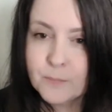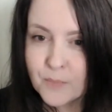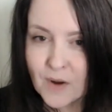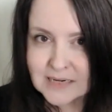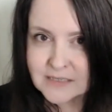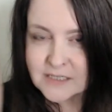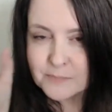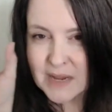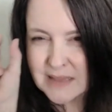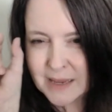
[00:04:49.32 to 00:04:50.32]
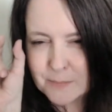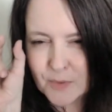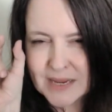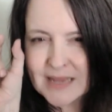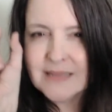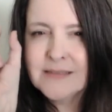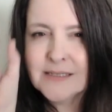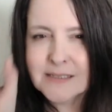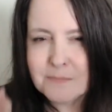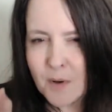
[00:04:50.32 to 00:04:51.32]
practice by like bringing in
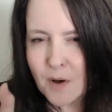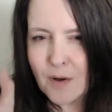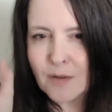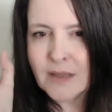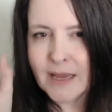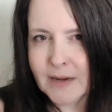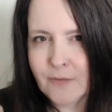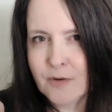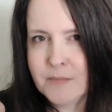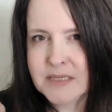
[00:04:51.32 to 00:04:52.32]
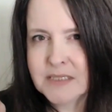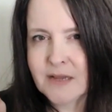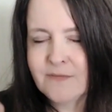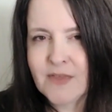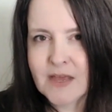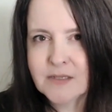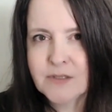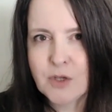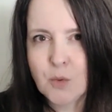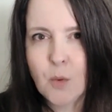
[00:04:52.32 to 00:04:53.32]
small increments of
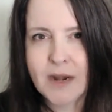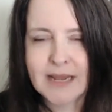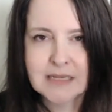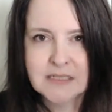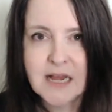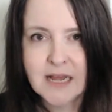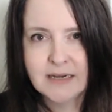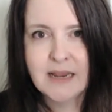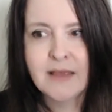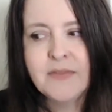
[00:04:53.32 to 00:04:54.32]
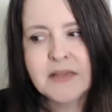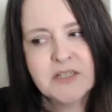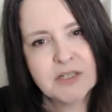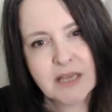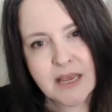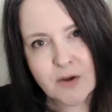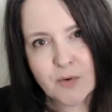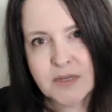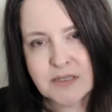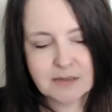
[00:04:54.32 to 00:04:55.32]
things that you want to get done and then just
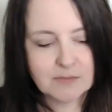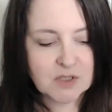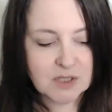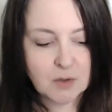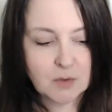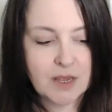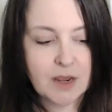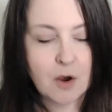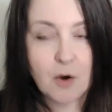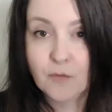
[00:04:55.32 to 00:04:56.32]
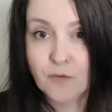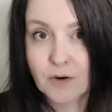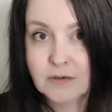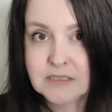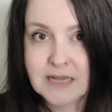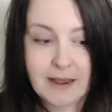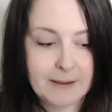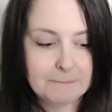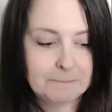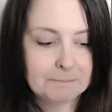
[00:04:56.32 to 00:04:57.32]
increase them slowly over
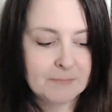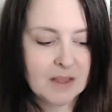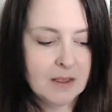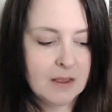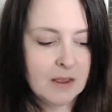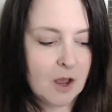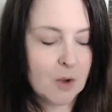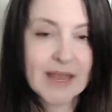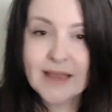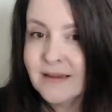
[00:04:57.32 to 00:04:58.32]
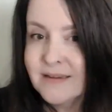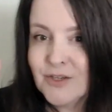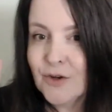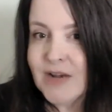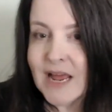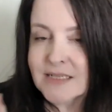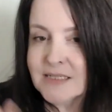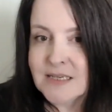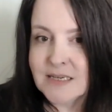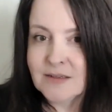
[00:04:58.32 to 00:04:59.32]
time. Okay, your next
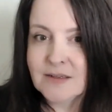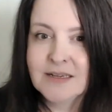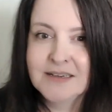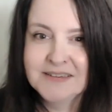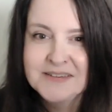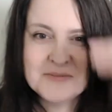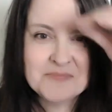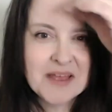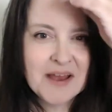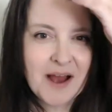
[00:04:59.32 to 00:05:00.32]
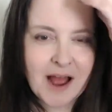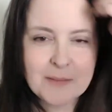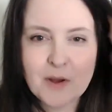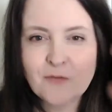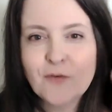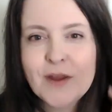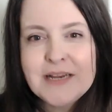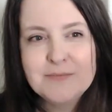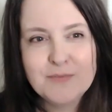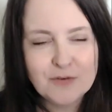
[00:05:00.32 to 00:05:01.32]
skill I'm
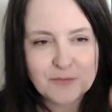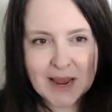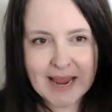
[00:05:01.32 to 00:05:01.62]
afraid to move my